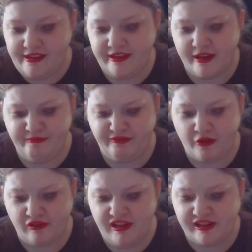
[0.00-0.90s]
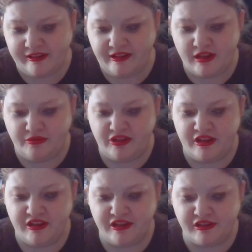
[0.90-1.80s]
some folks claim to
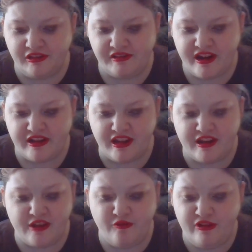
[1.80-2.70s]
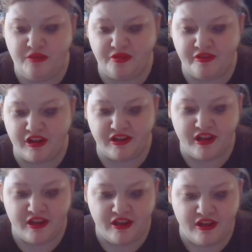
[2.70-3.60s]
hear crying and
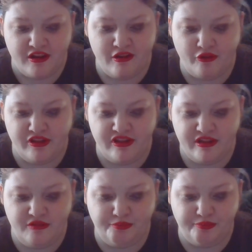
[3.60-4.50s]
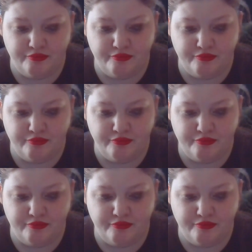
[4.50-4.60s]
whispering noises